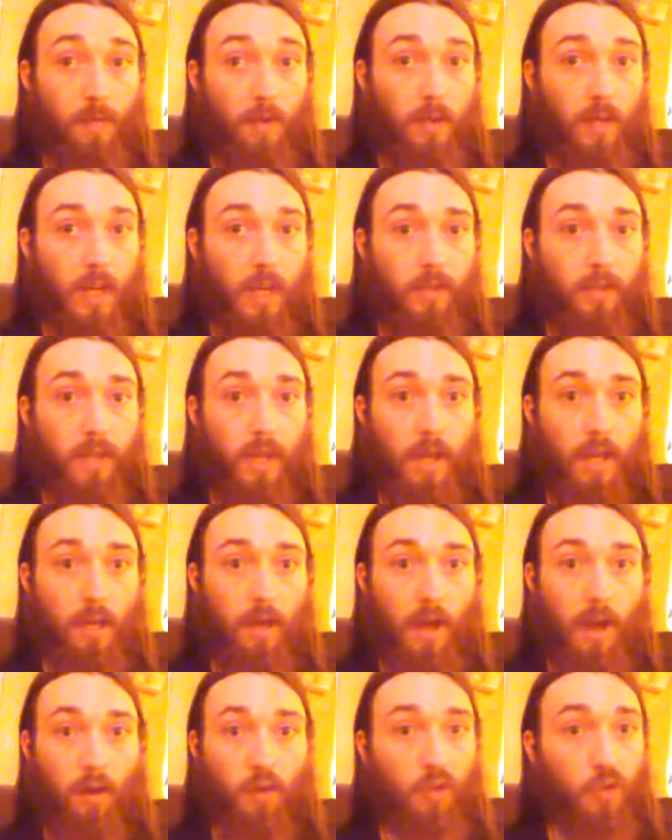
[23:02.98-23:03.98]
a knee is taken
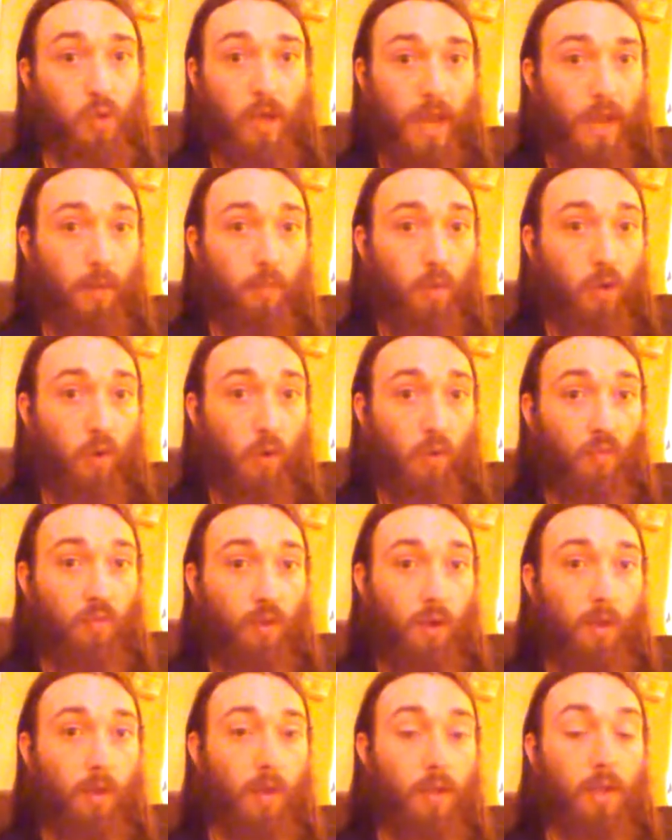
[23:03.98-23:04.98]
out, you can't move.
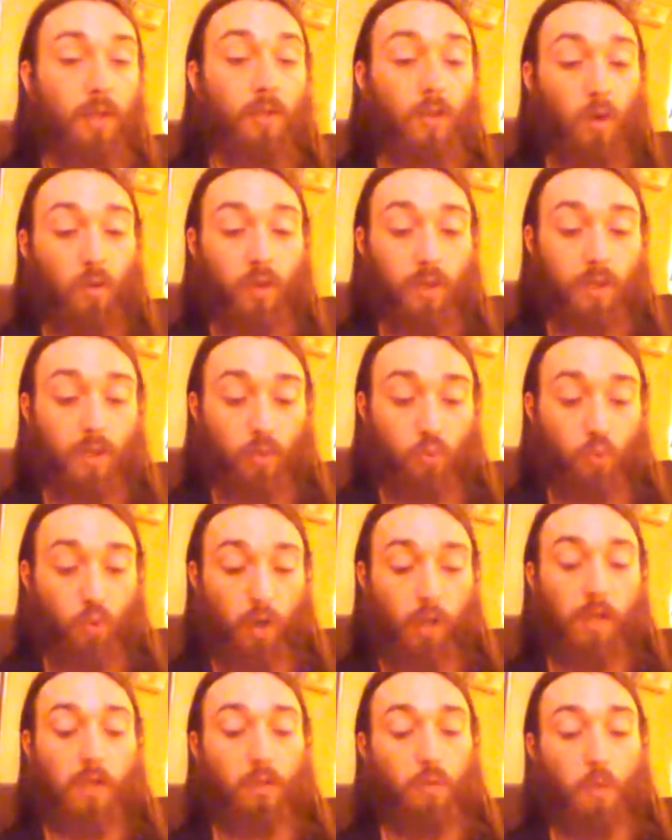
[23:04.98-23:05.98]
So this is
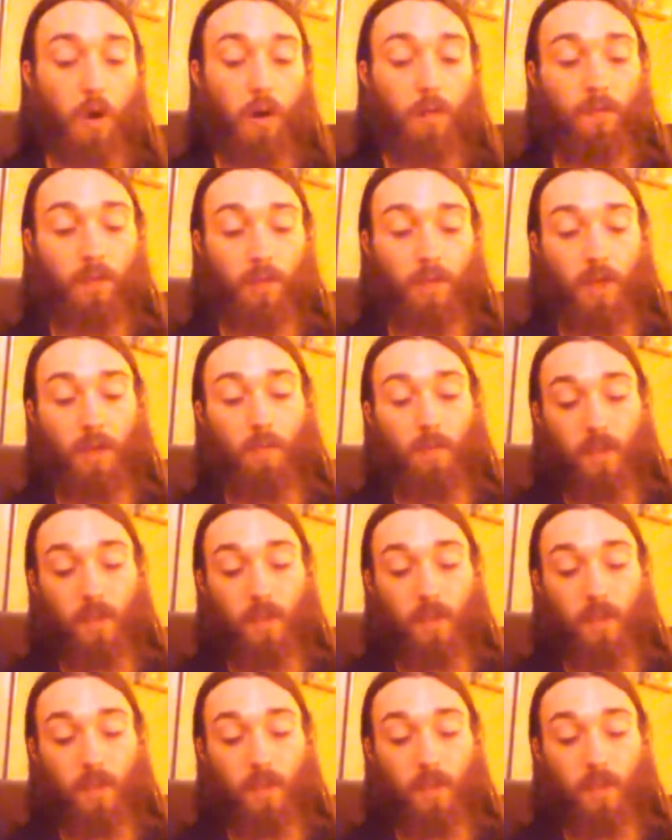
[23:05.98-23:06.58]
really smart for them.